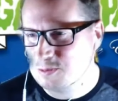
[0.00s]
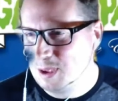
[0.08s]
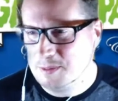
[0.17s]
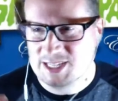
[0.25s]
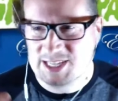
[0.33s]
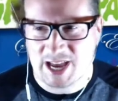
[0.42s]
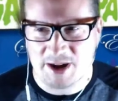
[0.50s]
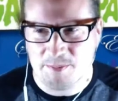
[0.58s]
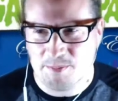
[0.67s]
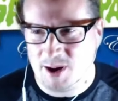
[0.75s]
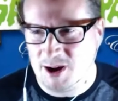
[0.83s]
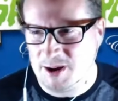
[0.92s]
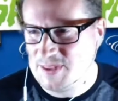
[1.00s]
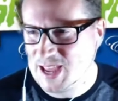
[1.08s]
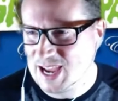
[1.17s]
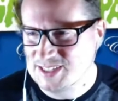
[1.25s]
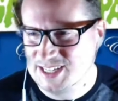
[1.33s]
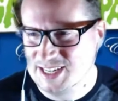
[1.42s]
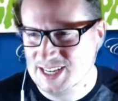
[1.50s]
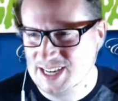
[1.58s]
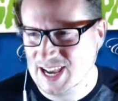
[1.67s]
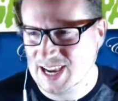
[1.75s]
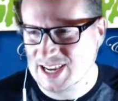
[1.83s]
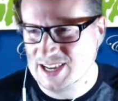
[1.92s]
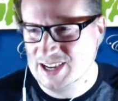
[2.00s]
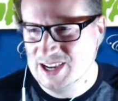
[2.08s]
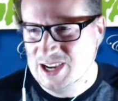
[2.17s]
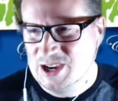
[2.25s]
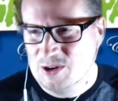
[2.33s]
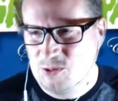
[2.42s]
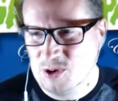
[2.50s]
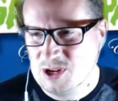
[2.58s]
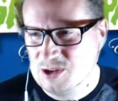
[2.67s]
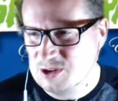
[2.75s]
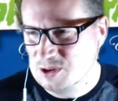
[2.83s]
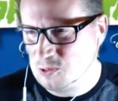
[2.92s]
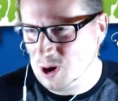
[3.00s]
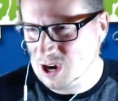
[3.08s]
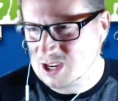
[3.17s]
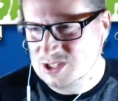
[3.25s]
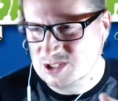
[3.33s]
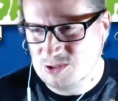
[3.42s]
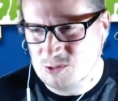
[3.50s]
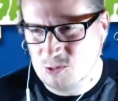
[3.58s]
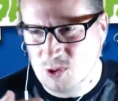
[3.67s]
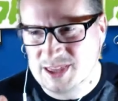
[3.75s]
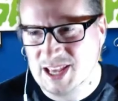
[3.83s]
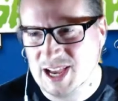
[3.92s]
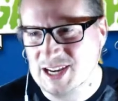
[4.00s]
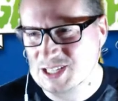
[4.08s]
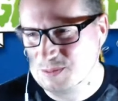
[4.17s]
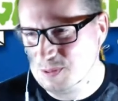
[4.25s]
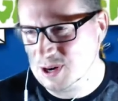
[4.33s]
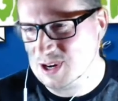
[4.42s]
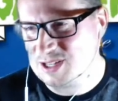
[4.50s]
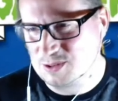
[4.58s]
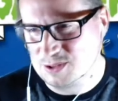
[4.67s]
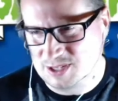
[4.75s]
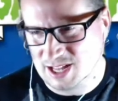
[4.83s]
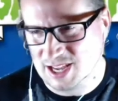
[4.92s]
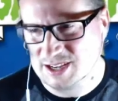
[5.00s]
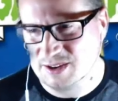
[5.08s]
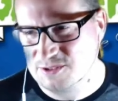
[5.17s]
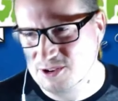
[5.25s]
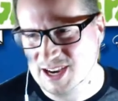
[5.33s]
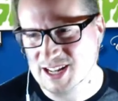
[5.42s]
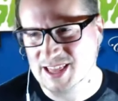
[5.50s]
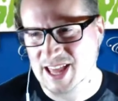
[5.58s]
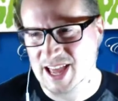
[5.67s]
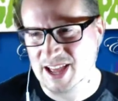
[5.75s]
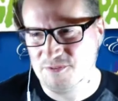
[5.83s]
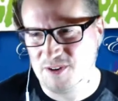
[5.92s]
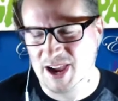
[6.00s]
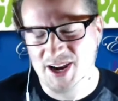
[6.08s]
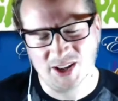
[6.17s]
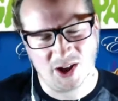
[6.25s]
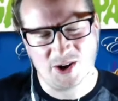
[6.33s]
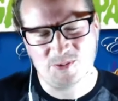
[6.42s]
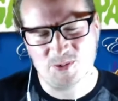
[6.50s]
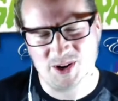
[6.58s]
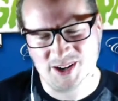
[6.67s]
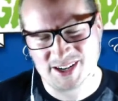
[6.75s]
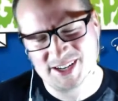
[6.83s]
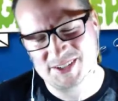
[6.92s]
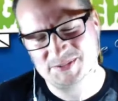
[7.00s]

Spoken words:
Maybe it's Adam Baum, Nasty Nick, where you could walk us through what that experience was like of creating that final artwork.